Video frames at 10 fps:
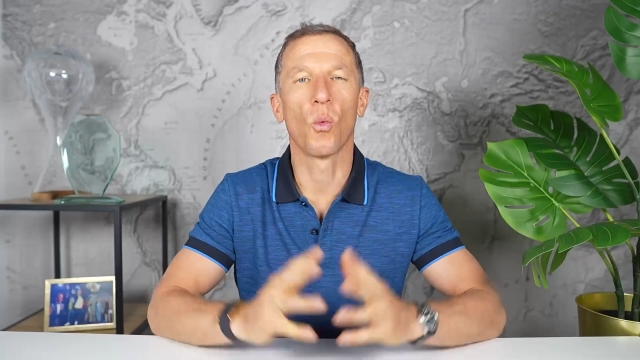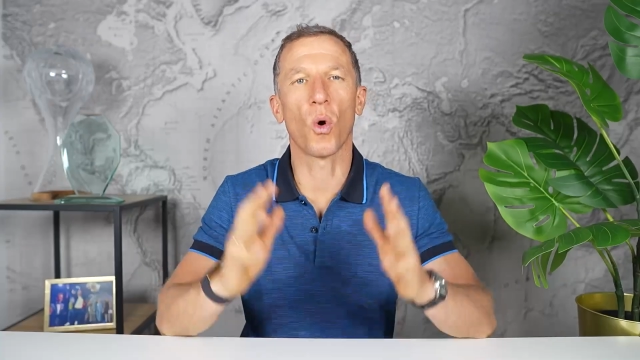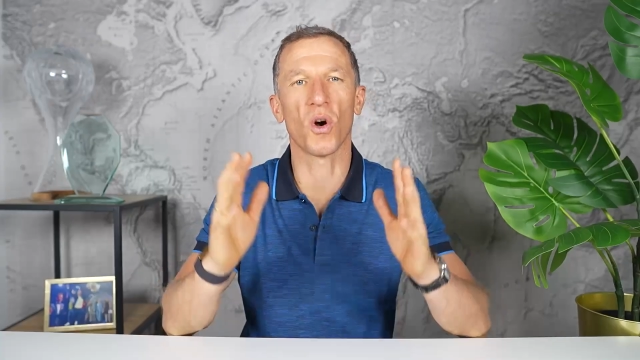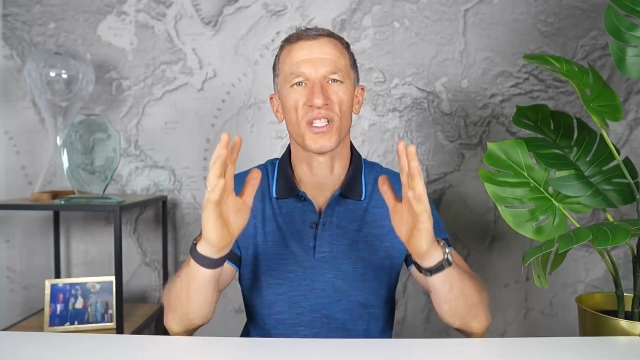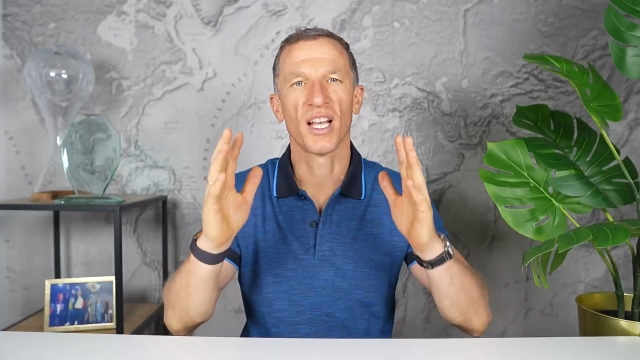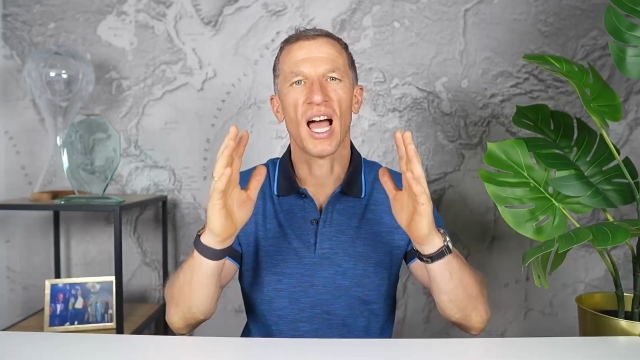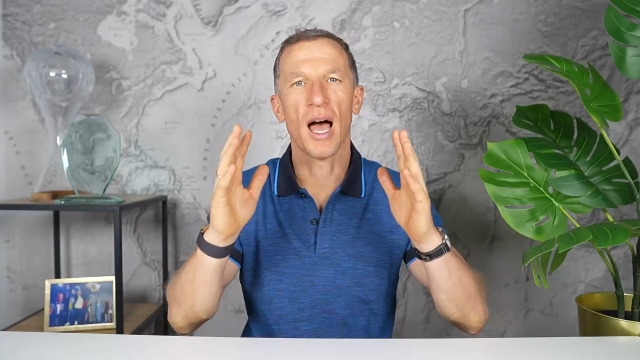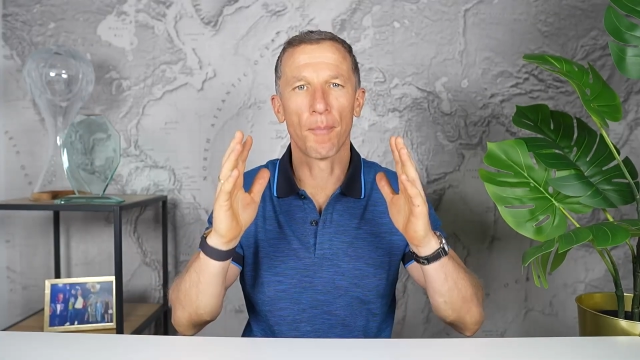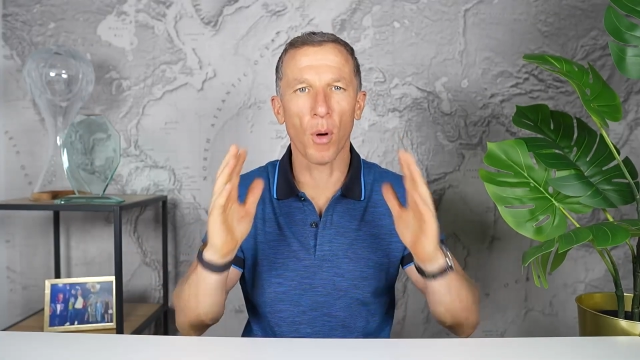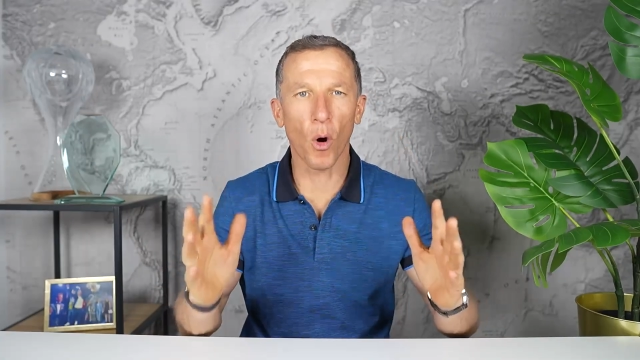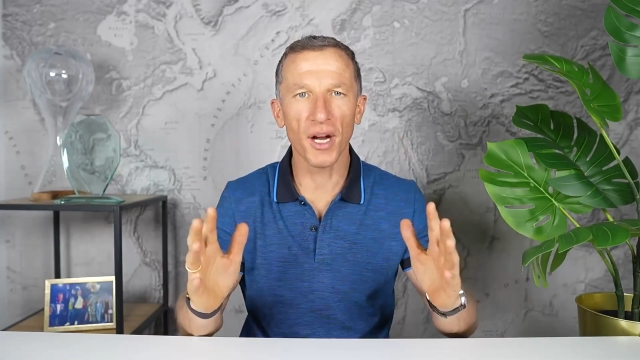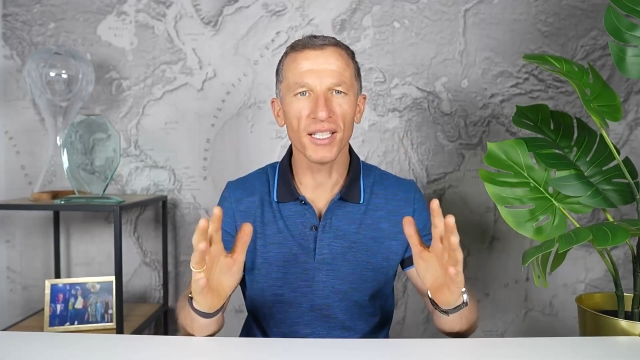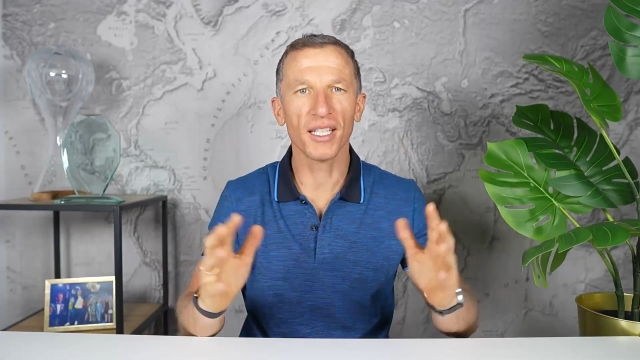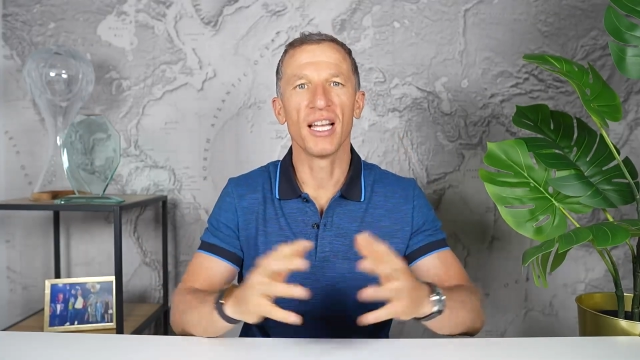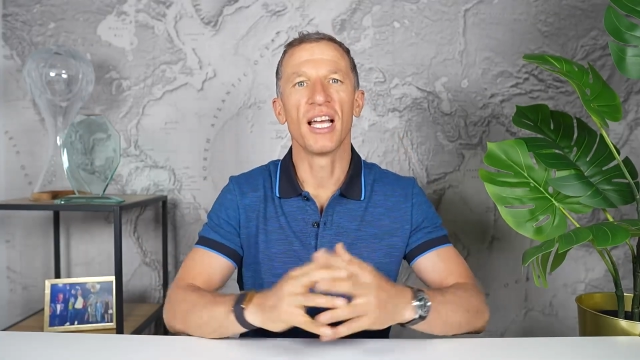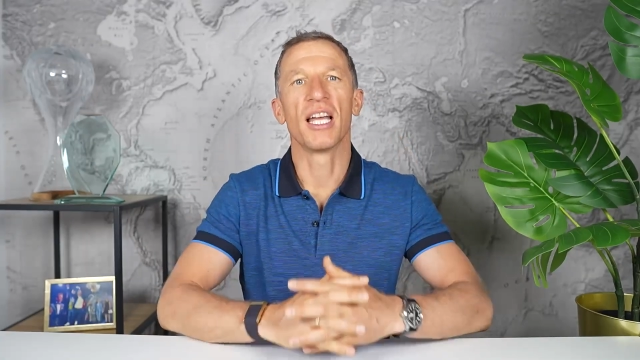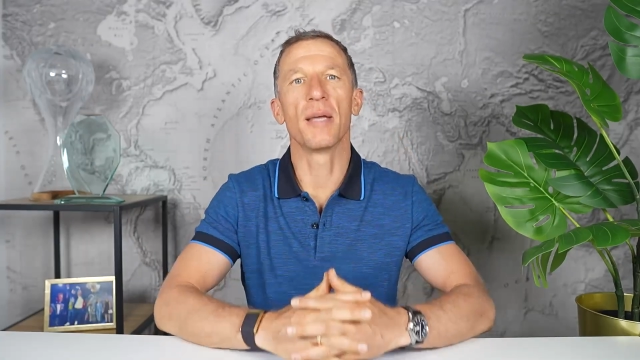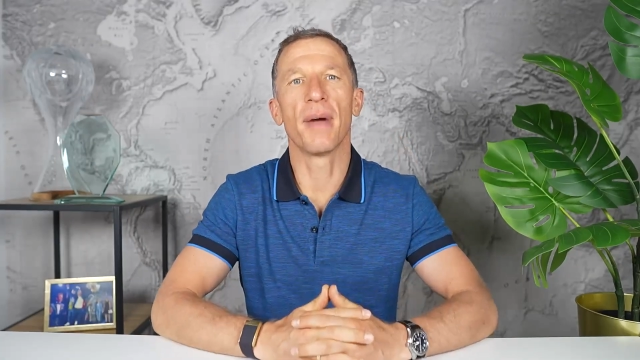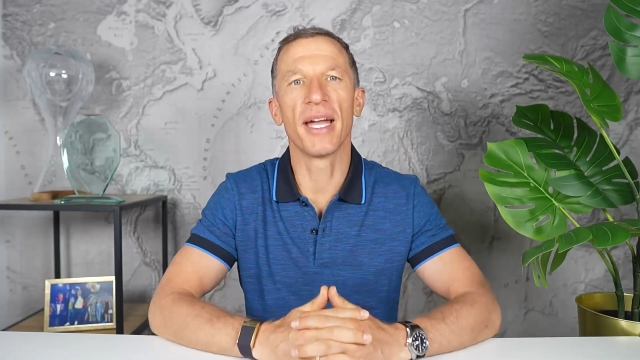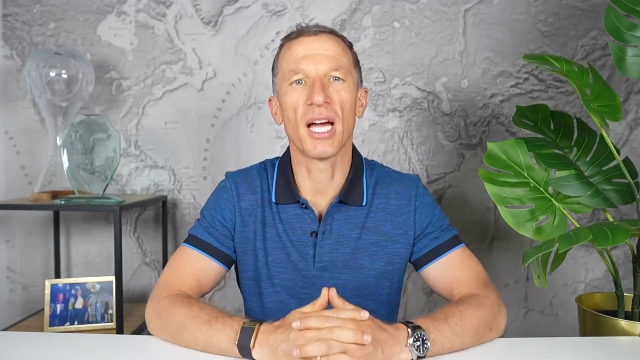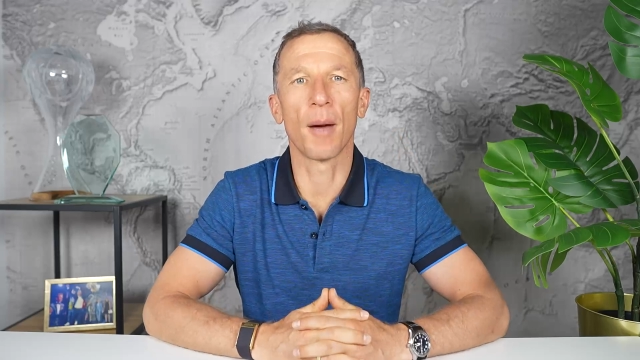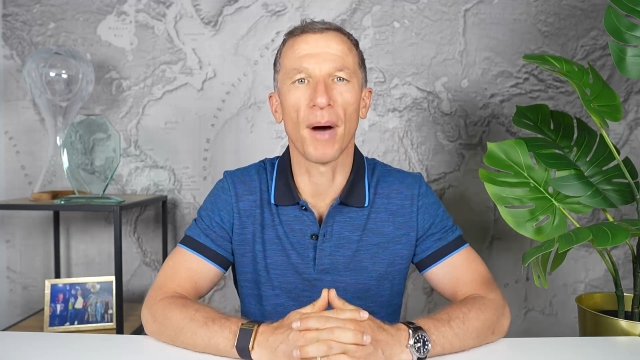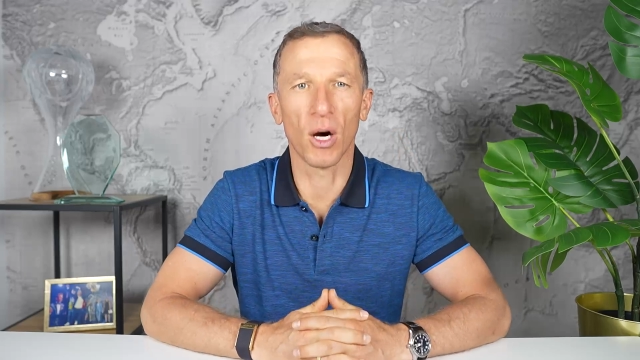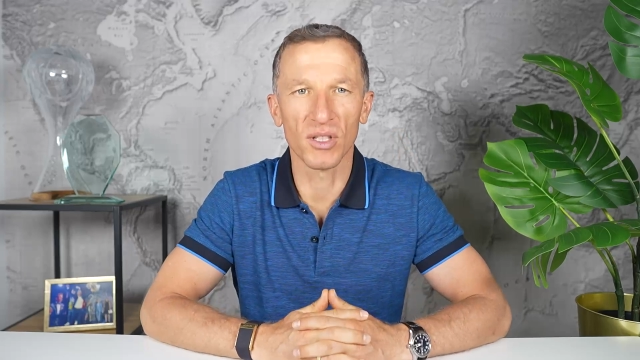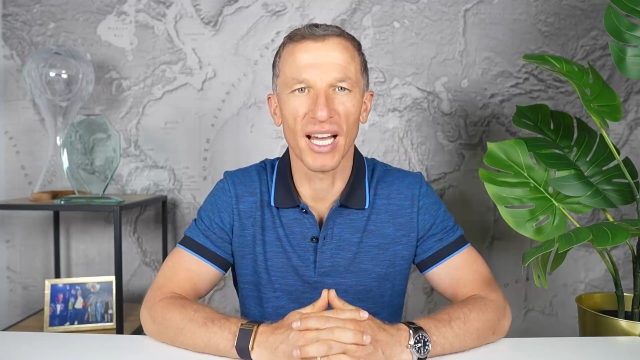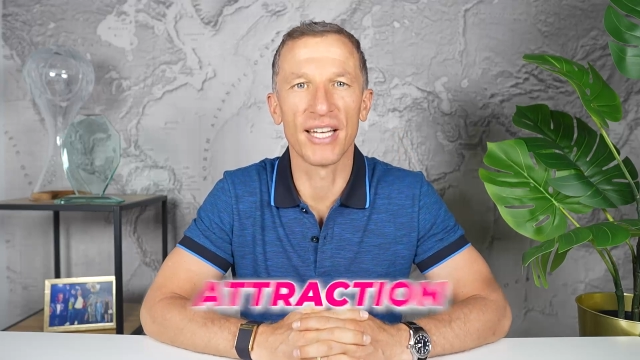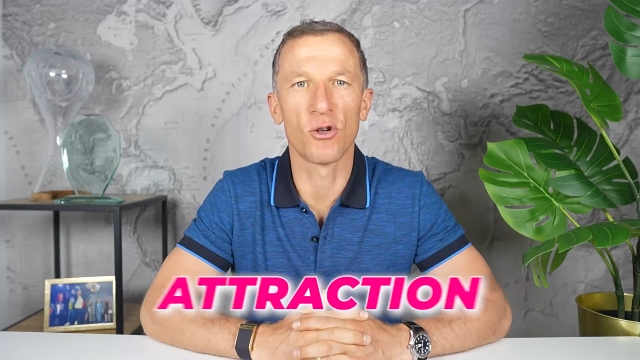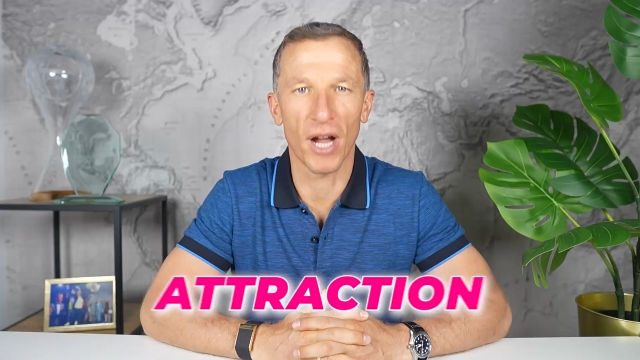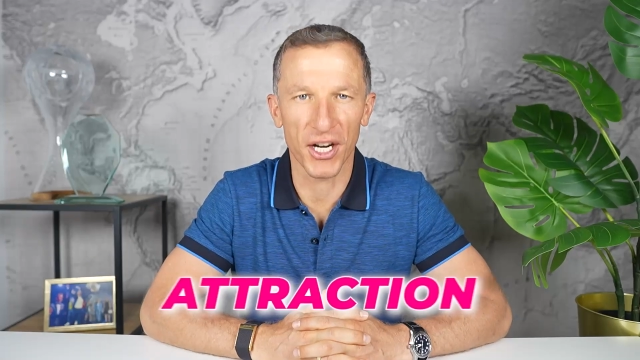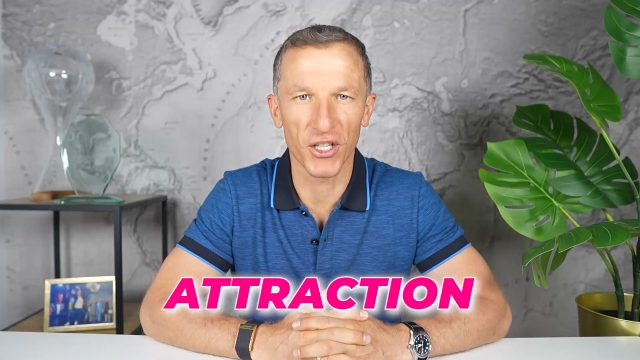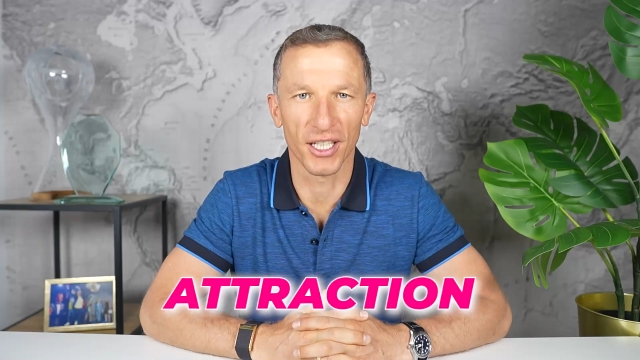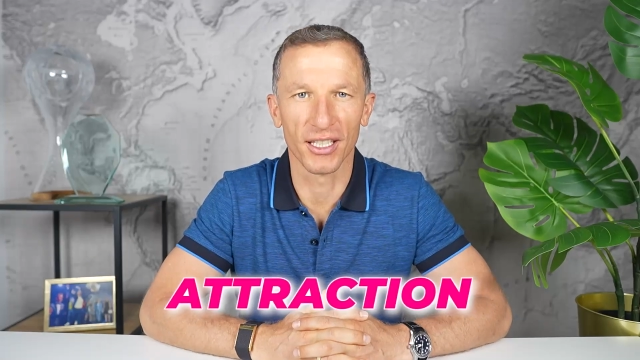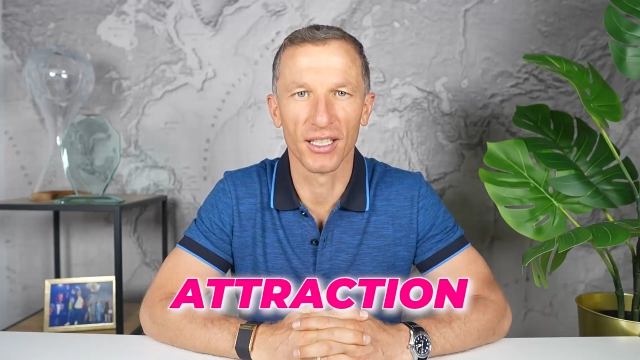was a point he made about attraction.